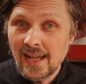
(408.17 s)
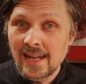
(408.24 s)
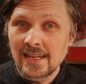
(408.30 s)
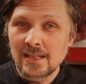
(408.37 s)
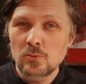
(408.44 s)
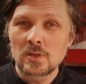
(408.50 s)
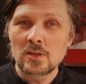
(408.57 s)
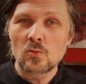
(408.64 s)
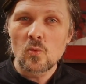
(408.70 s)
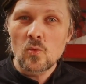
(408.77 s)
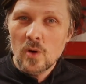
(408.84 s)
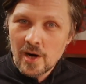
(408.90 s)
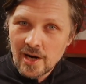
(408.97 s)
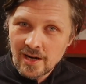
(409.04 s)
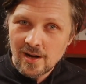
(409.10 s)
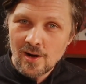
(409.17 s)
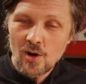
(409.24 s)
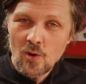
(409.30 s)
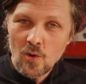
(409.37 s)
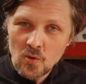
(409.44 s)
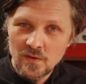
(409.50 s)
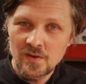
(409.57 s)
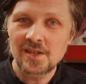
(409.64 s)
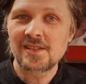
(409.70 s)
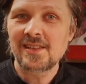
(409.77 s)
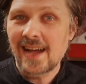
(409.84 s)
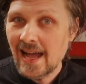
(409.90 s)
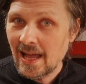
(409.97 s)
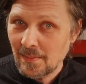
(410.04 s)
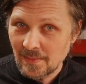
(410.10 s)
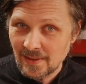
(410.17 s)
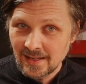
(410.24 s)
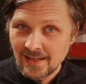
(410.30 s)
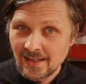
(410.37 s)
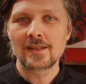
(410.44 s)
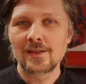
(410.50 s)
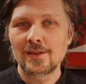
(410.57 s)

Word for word: and it will work over time.